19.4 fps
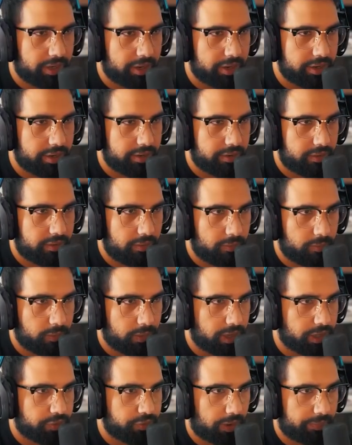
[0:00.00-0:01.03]
gun. Oh,
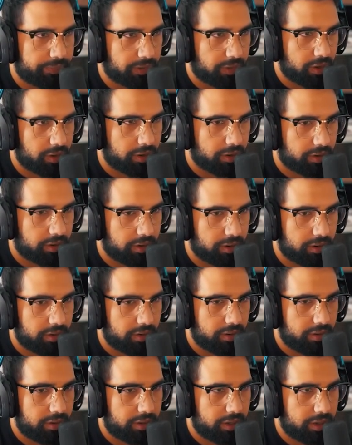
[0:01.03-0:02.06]
he dropped the gun.
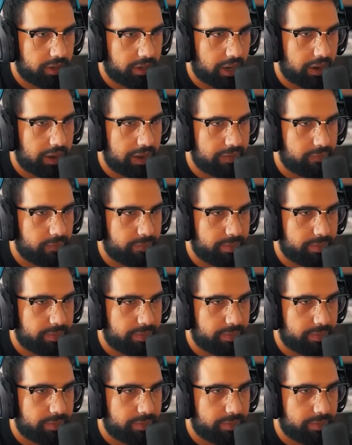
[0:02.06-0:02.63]
Now I have a